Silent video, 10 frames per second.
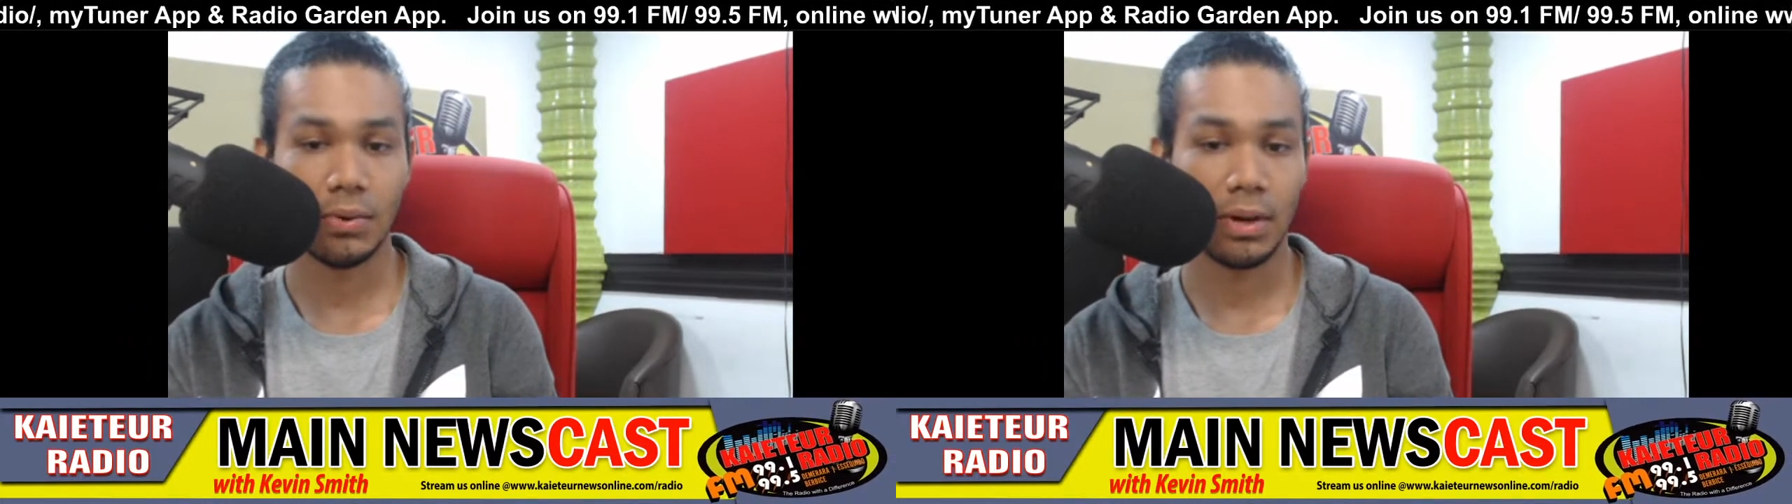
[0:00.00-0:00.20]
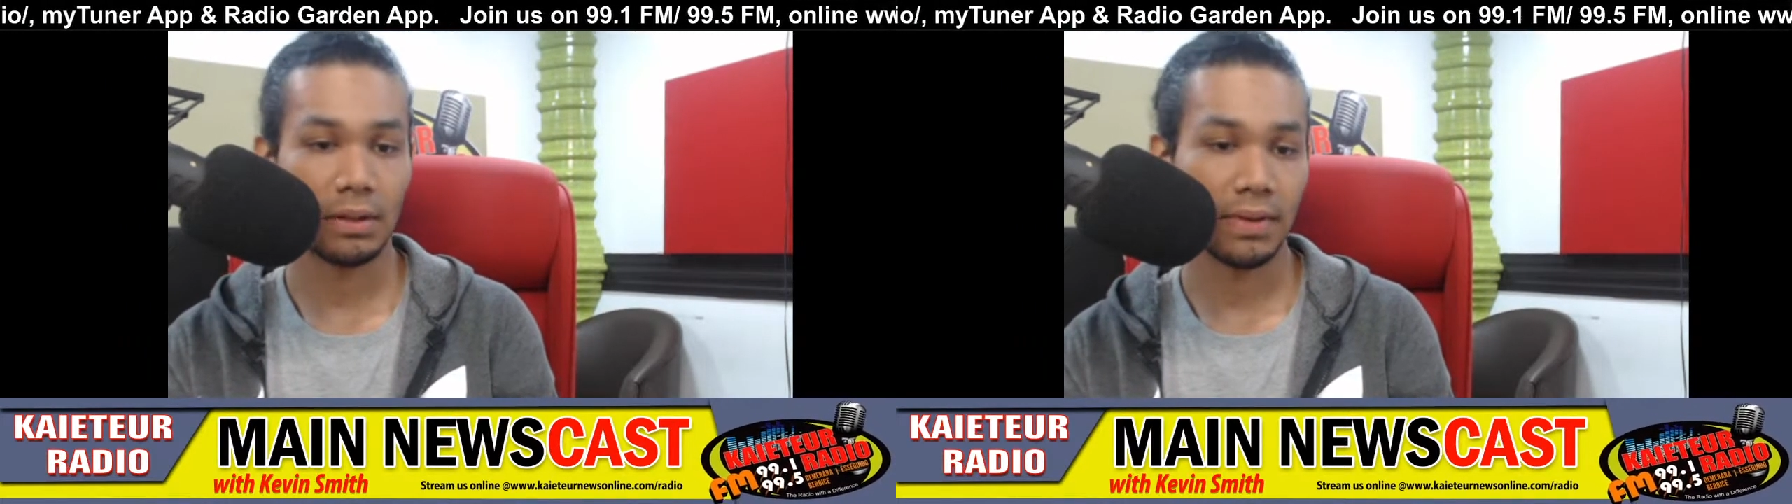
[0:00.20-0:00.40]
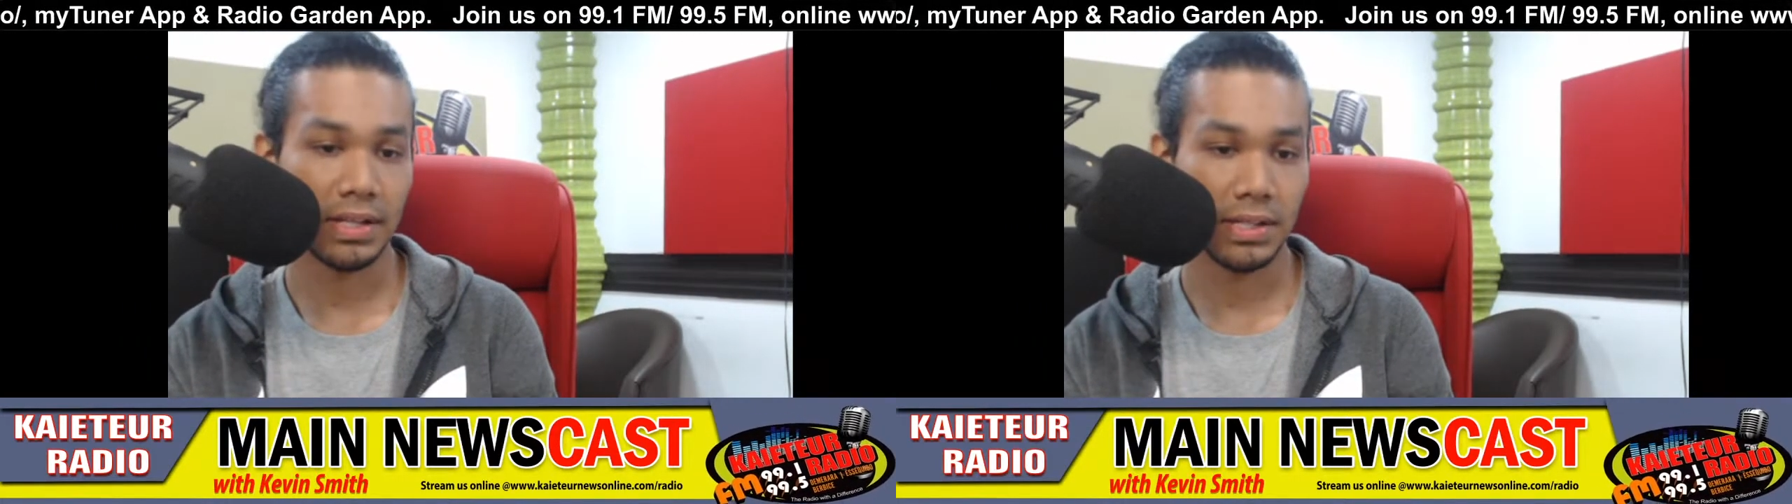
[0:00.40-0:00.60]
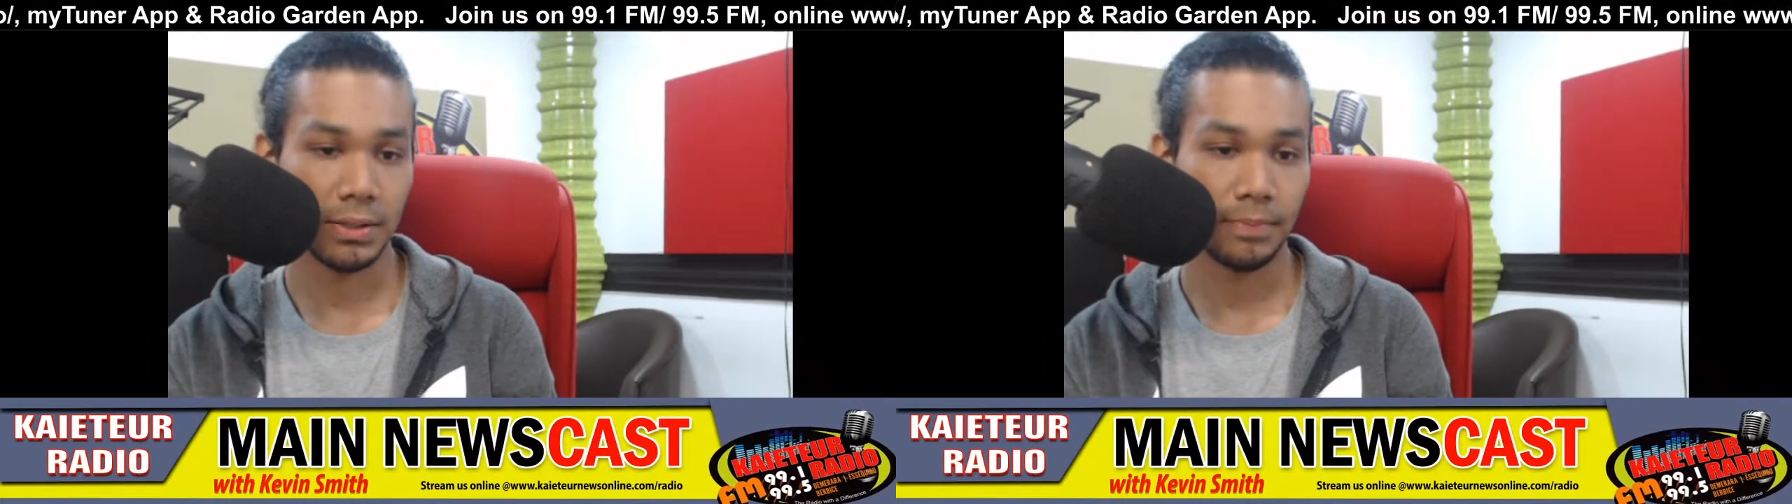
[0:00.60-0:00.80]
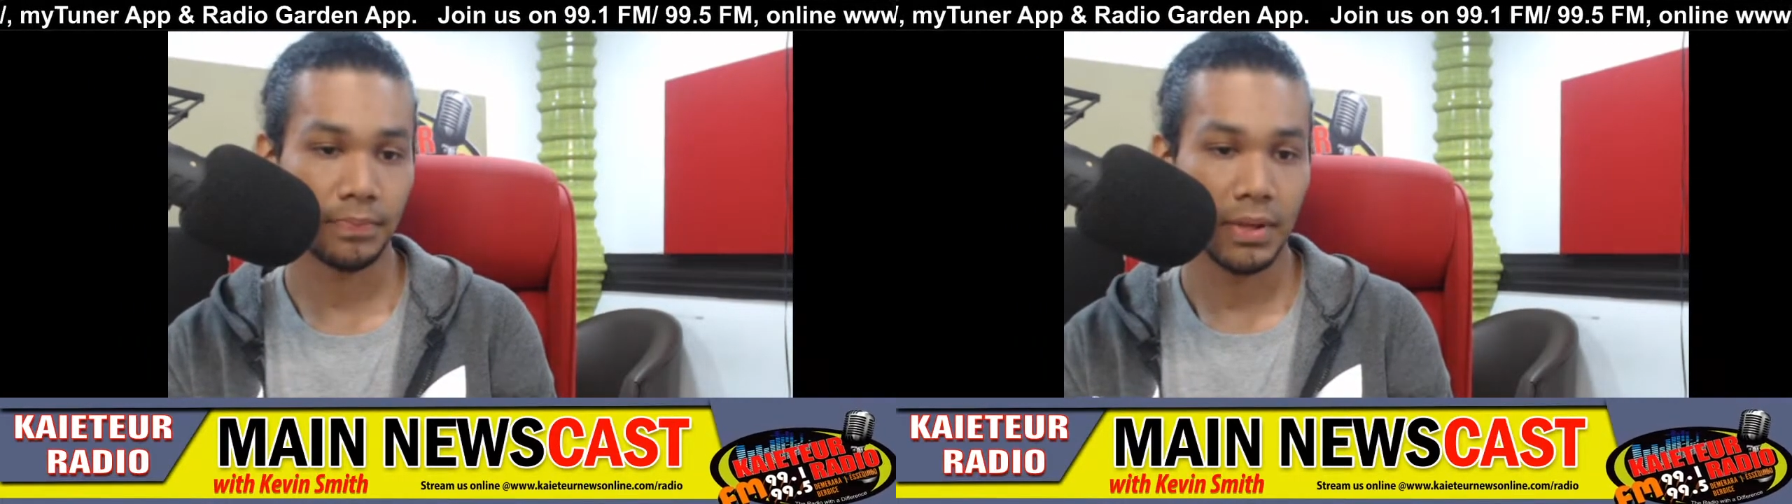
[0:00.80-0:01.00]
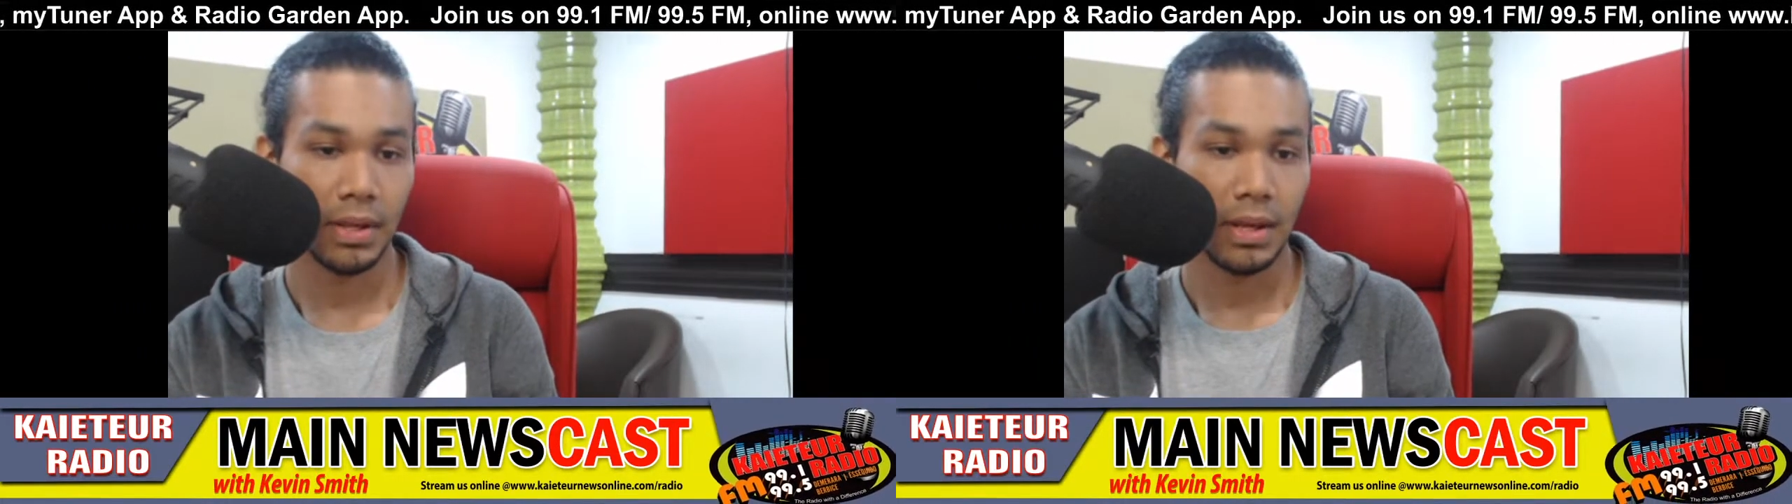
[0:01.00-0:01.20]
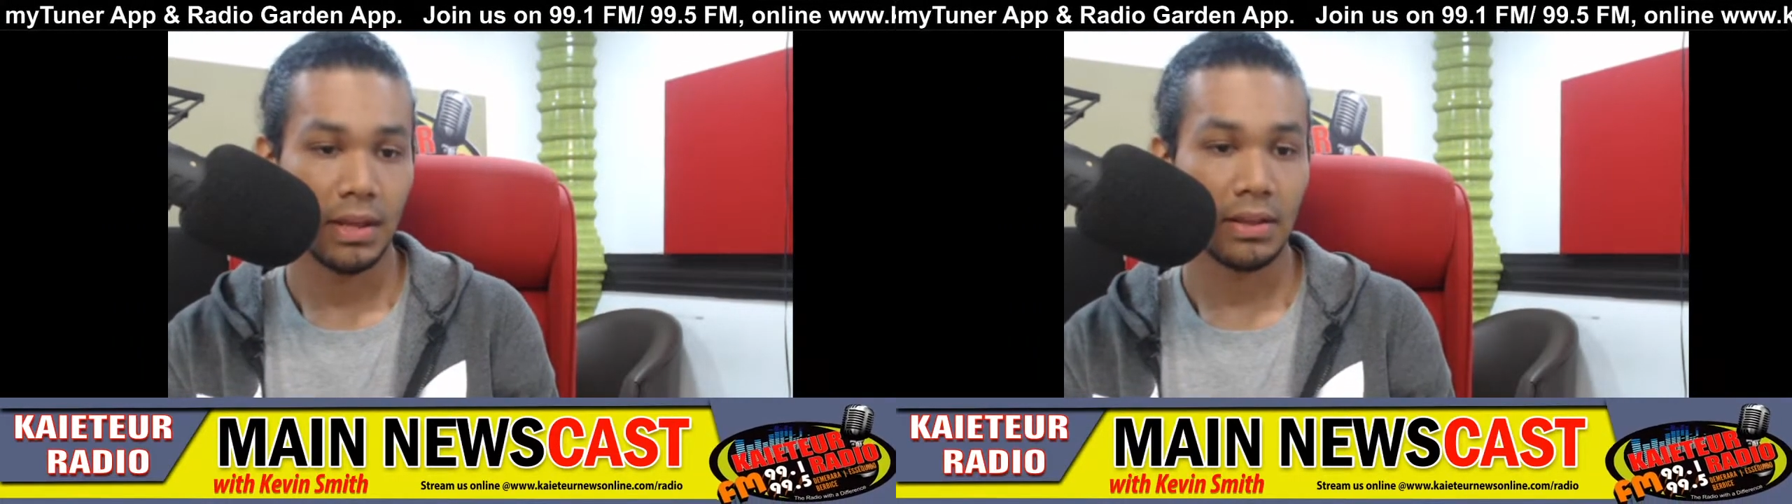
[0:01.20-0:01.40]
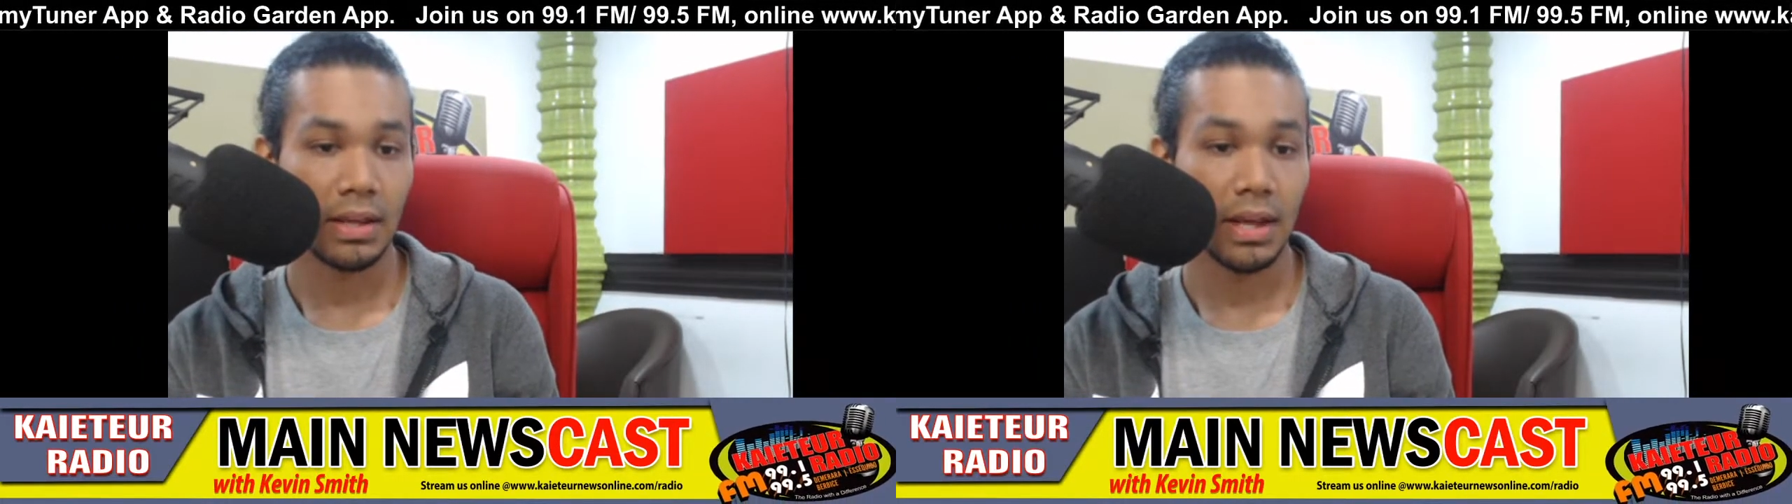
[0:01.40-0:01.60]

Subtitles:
oil vessel. The